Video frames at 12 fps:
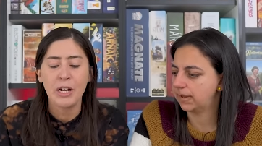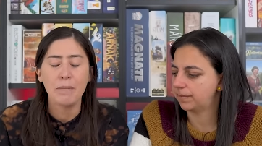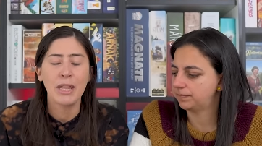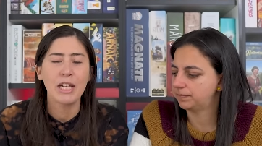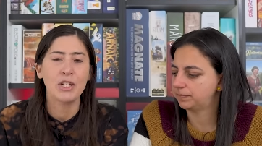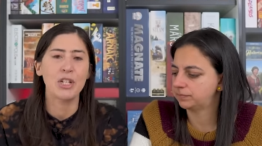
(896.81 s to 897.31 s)

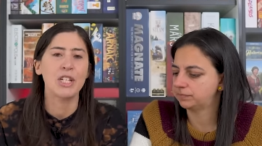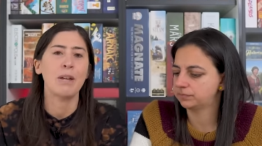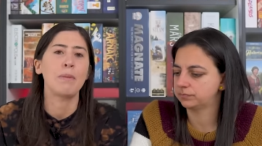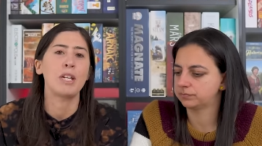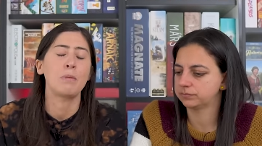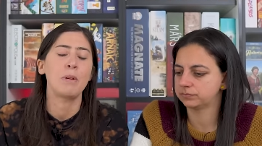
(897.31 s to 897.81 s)
Speaker 1: But that's just
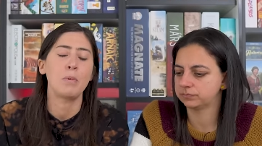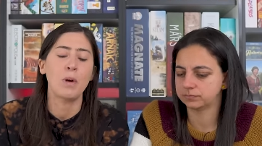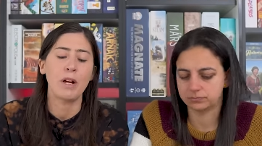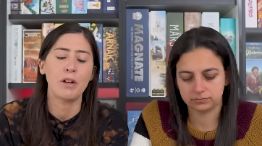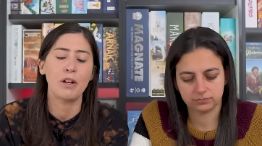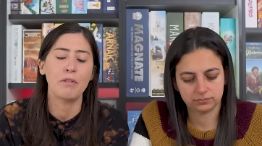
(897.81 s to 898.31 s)
something to be
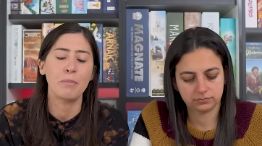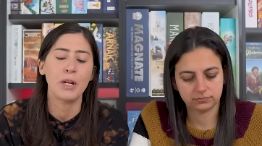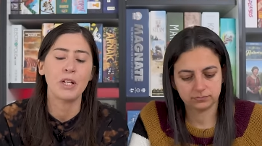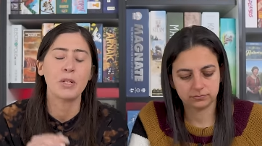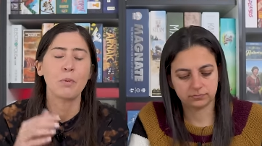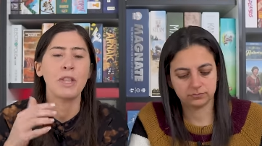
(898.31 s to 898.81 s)
wary of
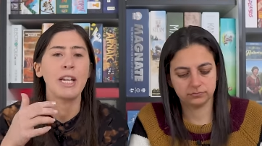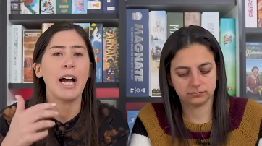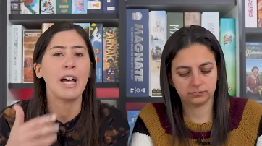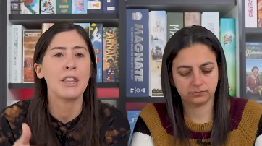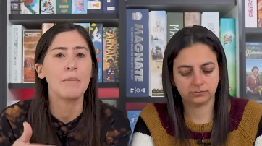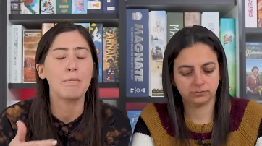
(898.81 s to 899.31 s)
because with mm.
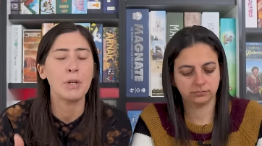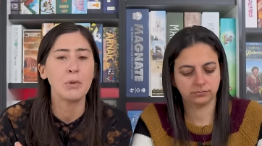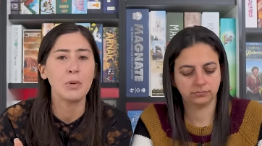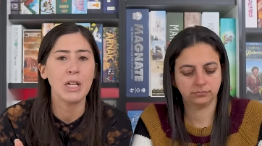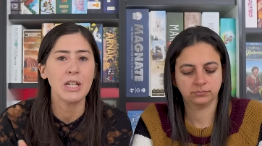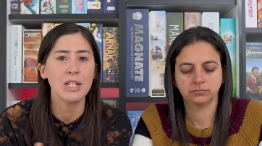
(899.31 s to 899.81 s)
the other
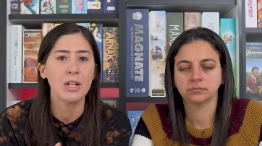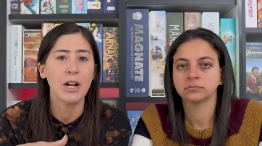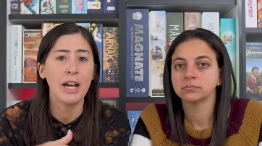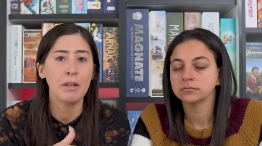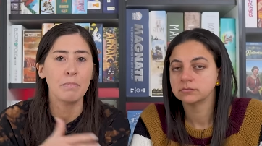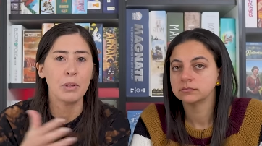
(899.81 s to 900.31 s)
buildings, so
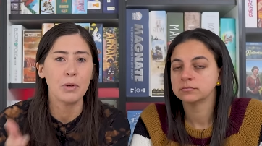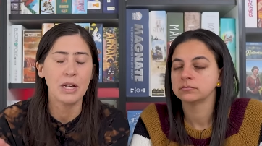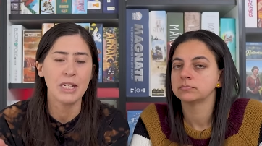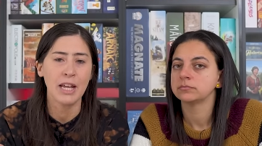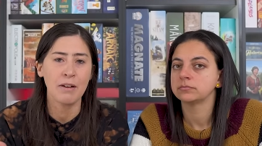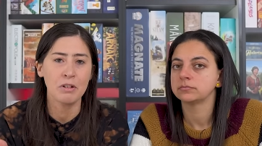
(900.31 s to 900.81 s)
other
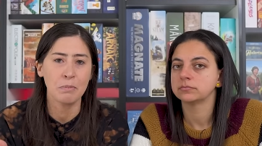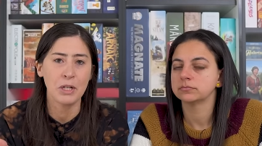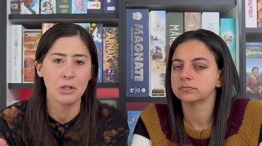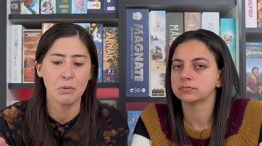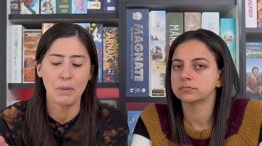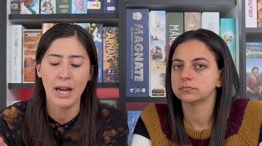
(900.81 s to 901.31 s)
buildings that have
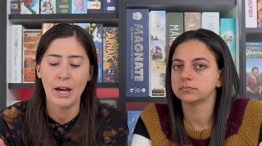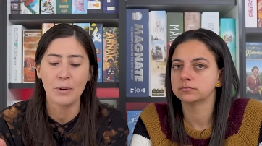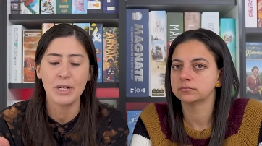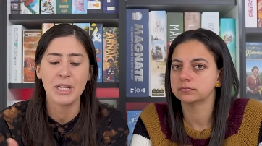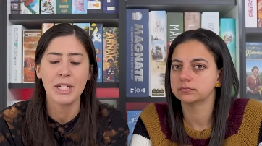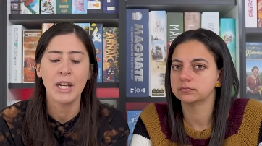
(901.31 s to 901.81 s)
special
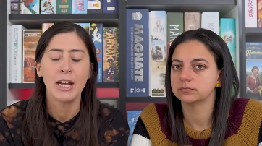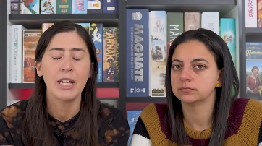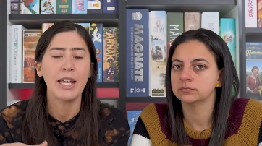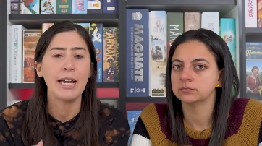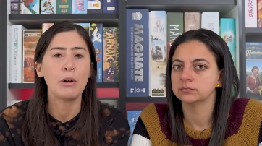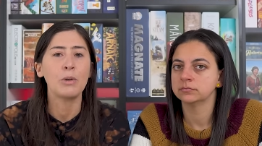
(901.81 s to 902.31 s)
powers,
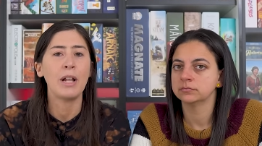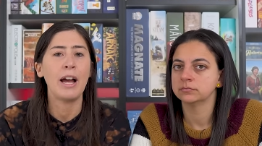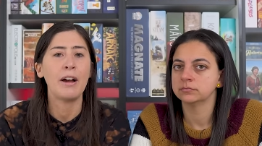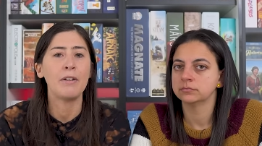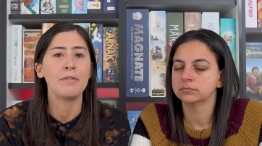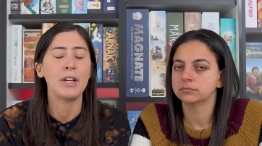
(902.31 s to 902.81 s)
they all
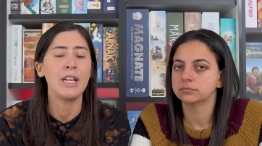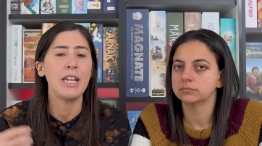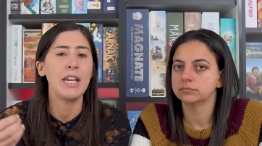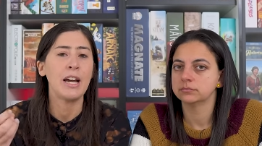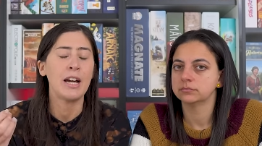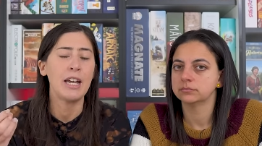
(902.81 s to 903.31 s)
have an
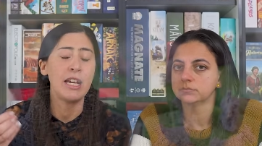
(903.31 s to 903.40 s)
uh,